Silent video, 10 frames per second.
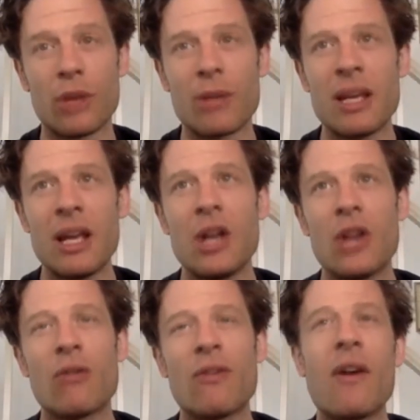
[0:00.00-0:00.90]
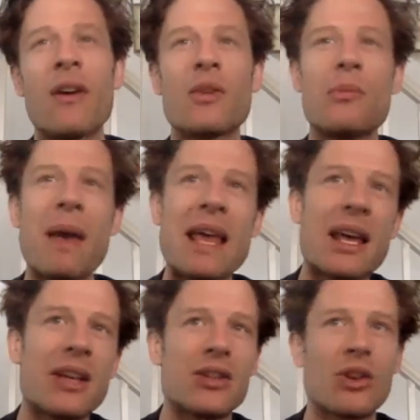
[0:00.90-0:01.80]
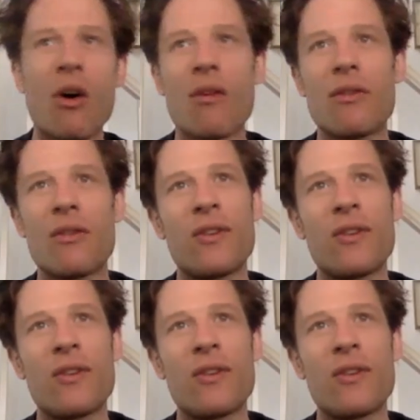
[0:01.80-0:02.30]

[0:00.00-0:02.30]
I mean, there are various makings of